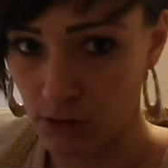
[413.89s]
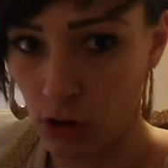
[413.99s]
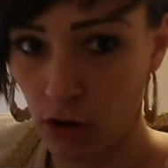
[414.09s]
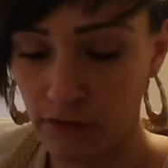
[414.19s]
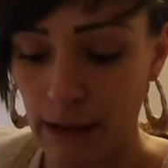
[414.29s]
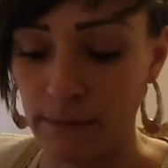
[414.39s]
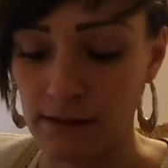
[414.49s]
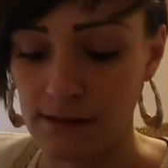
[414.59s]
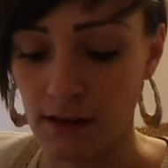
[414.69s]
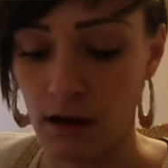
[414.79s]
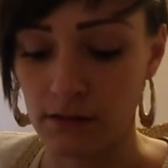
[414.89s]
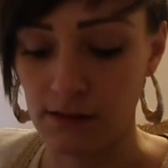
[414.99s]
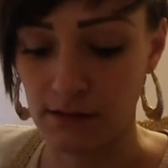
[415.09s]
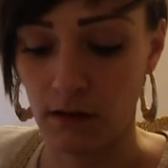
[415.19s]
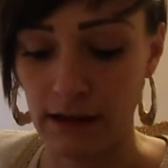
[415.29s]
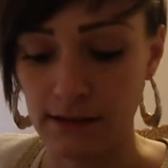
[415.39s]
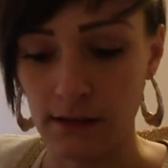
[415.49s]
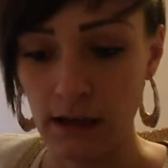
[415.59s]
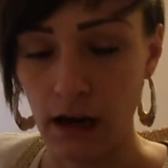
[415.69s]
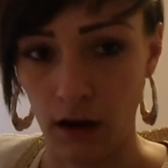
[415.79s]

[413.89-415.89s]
Cloth nappies that are designed